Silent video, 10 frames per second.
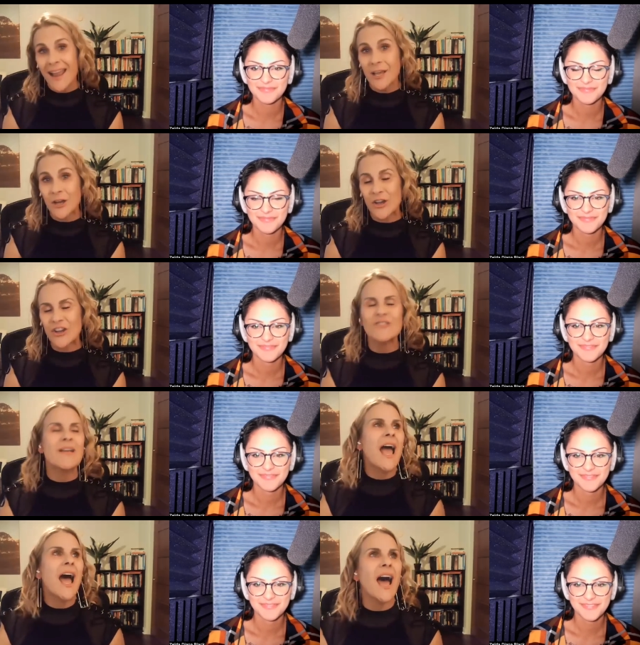Speaker 1: Anywho,
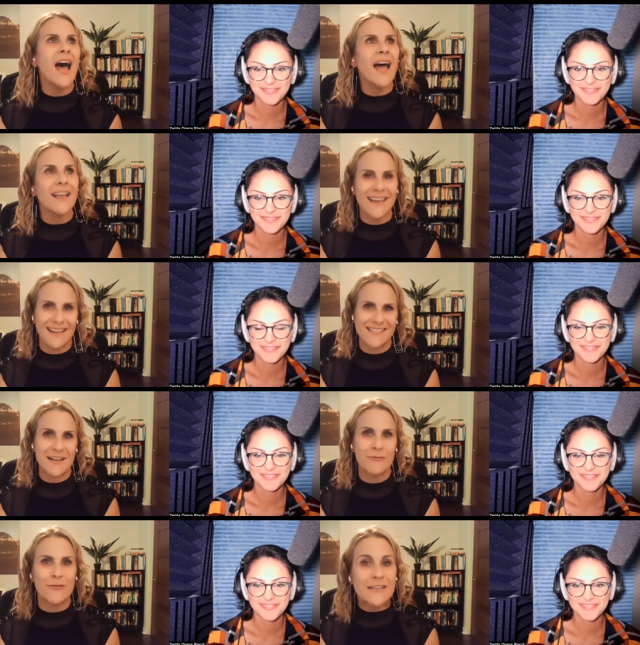uh, yes,
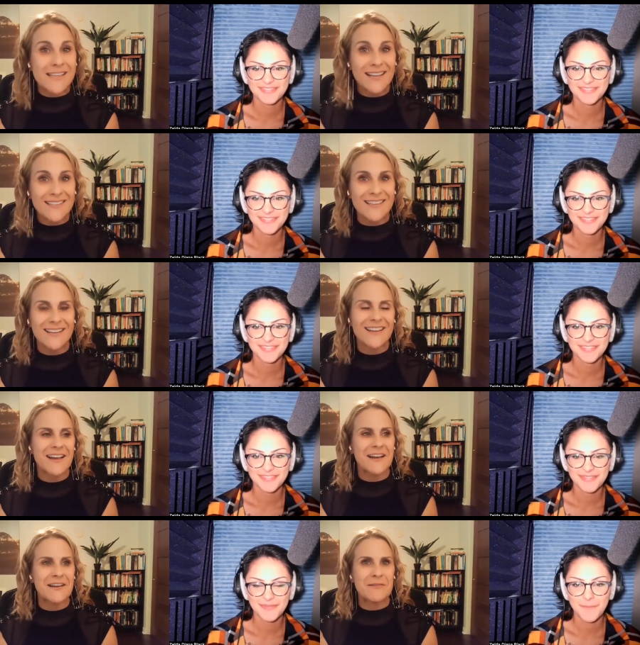I'm a voice actor.
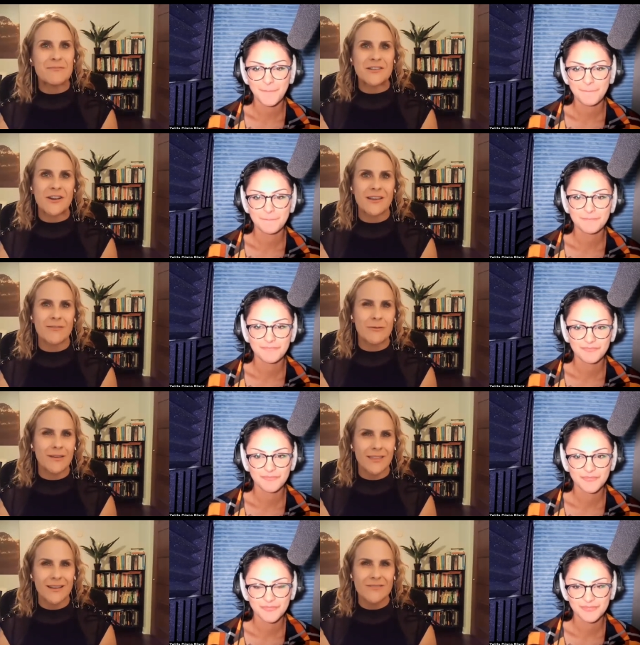Uh, majority of the
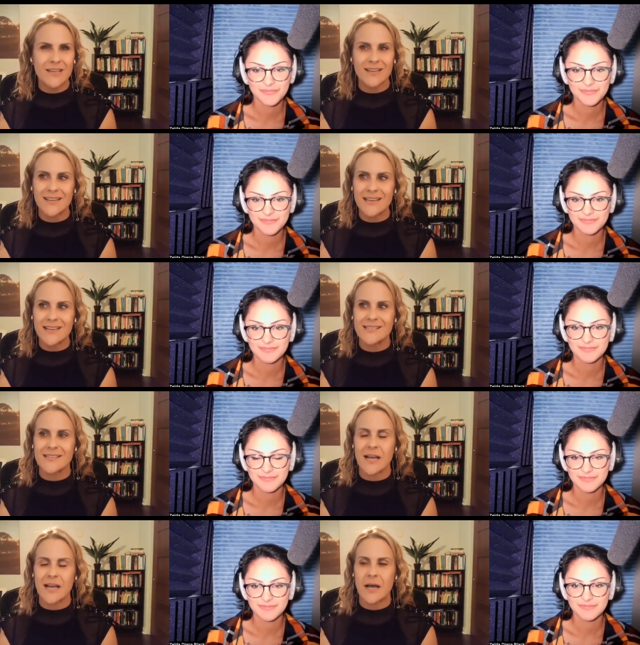work that I've done
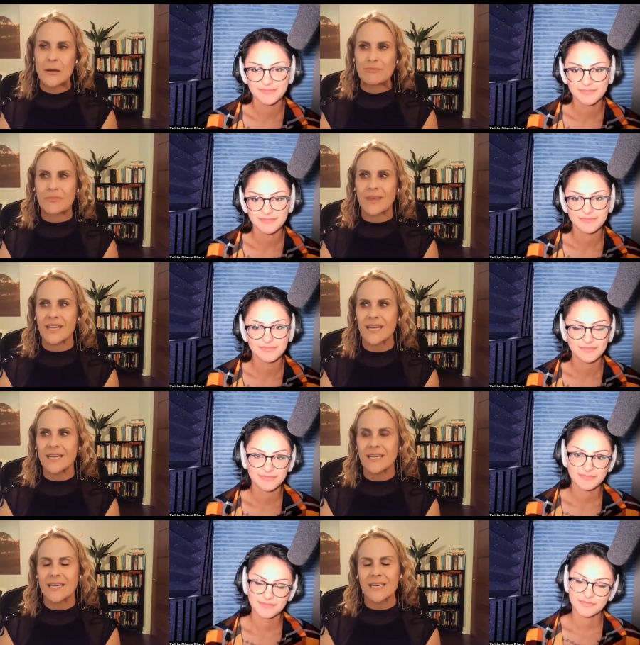is um,
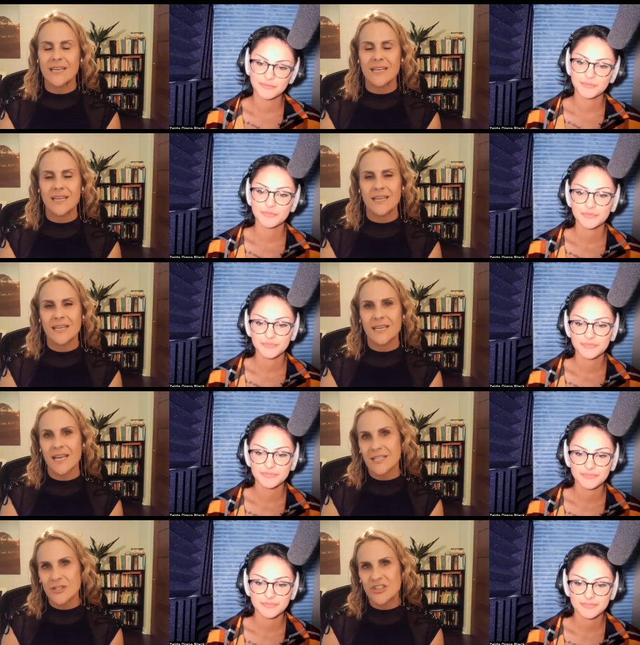in uh,
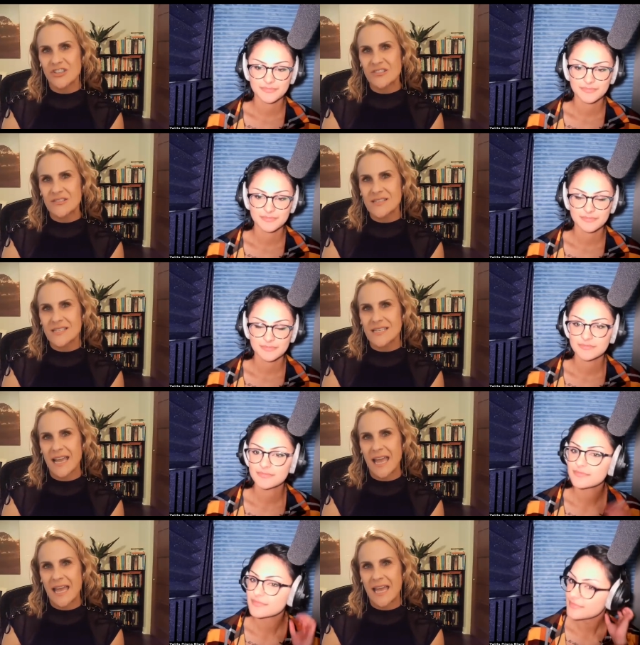cartoons
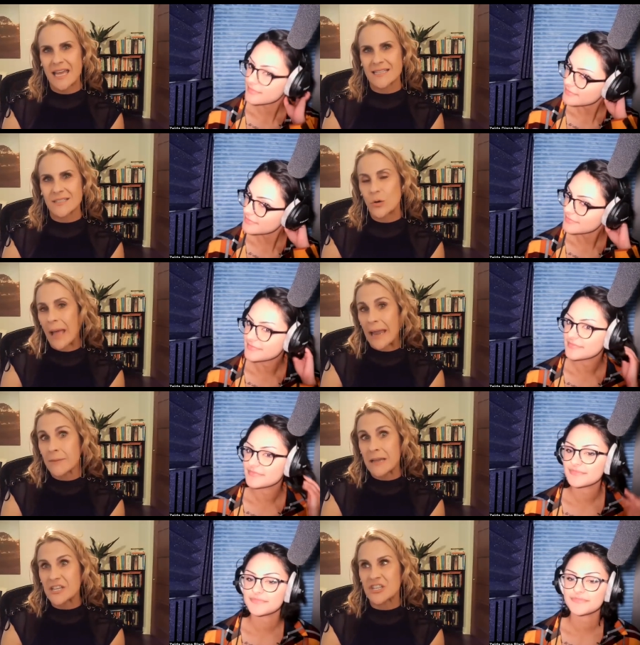and or
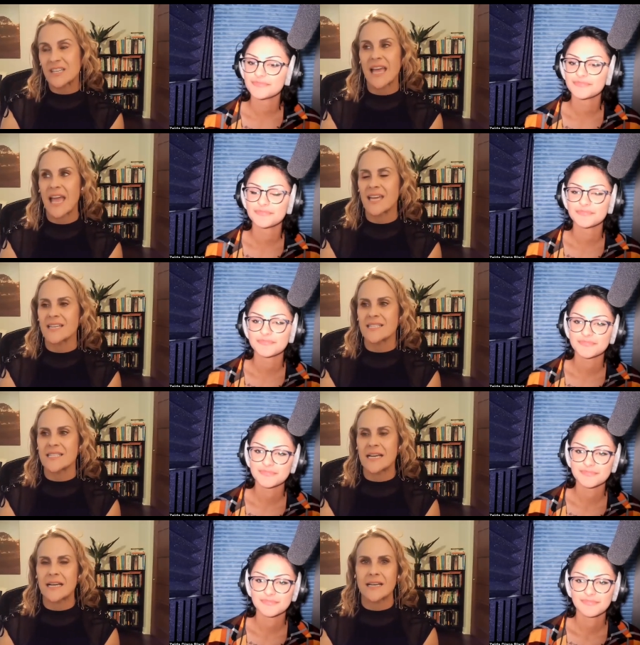animation
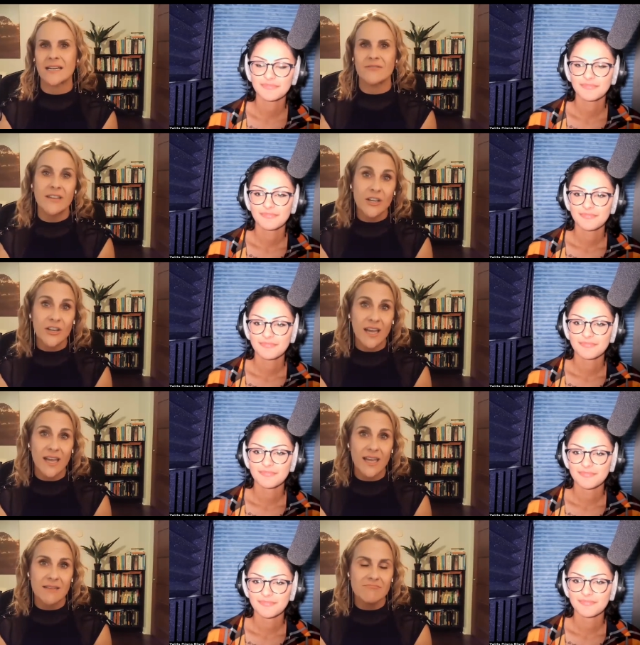and uh, video
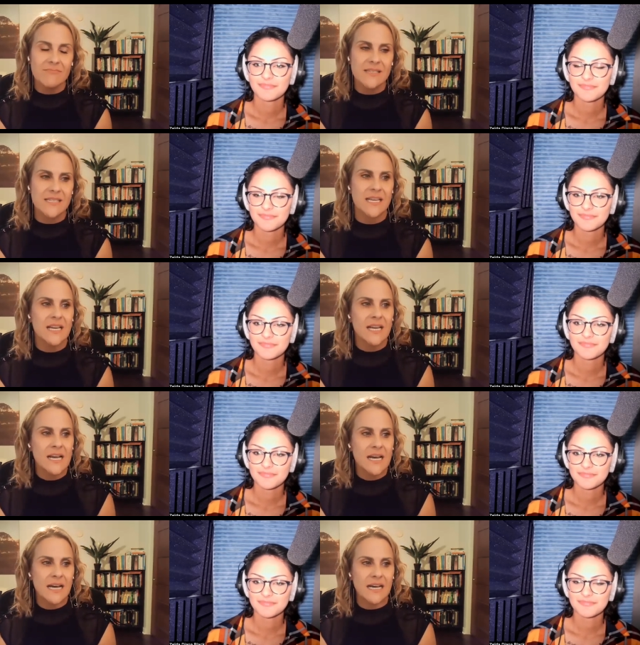games.
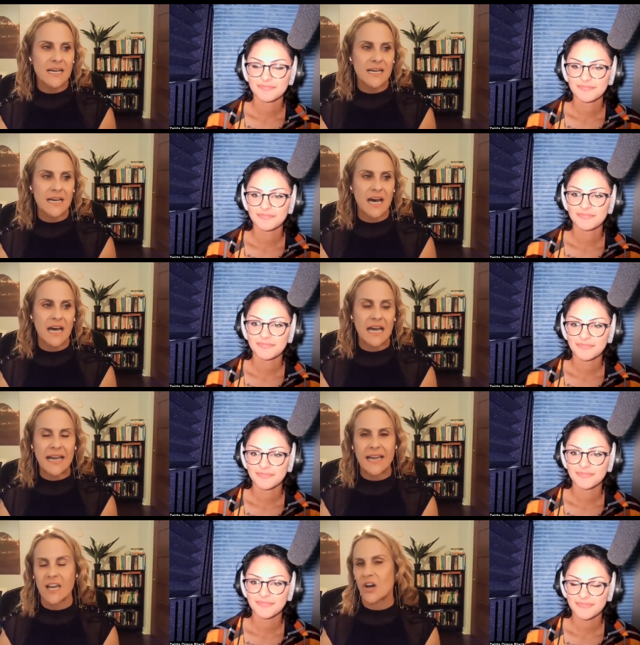Uh,
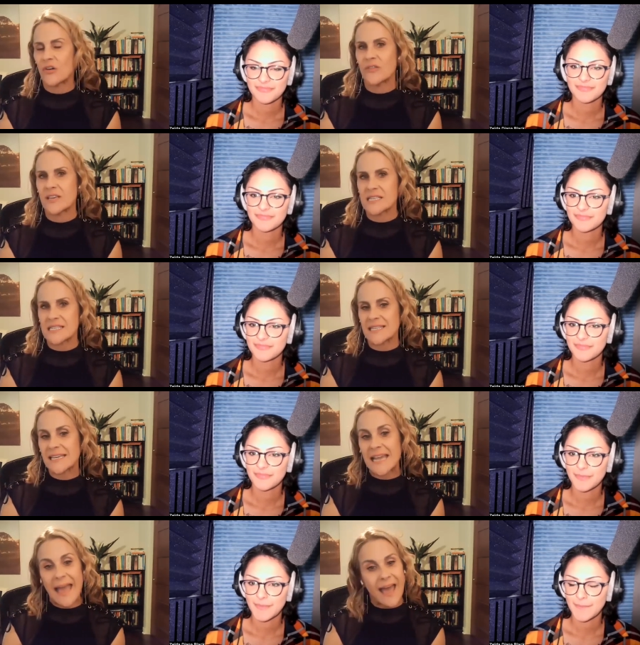I
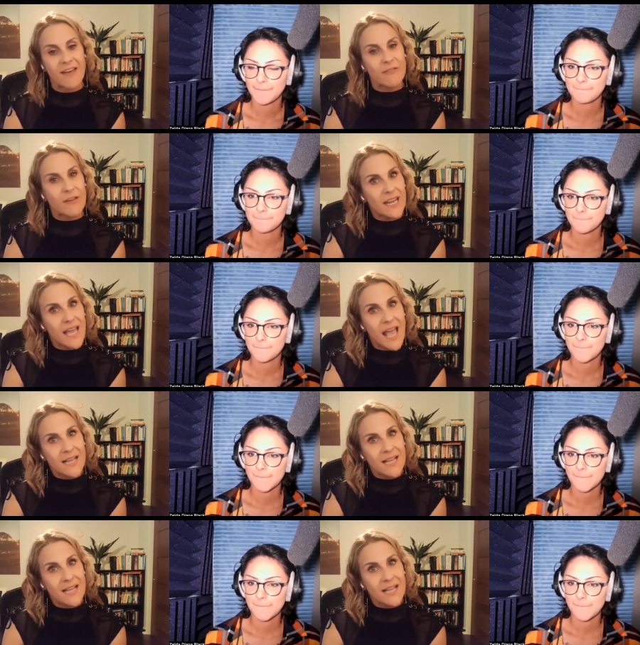obviously have an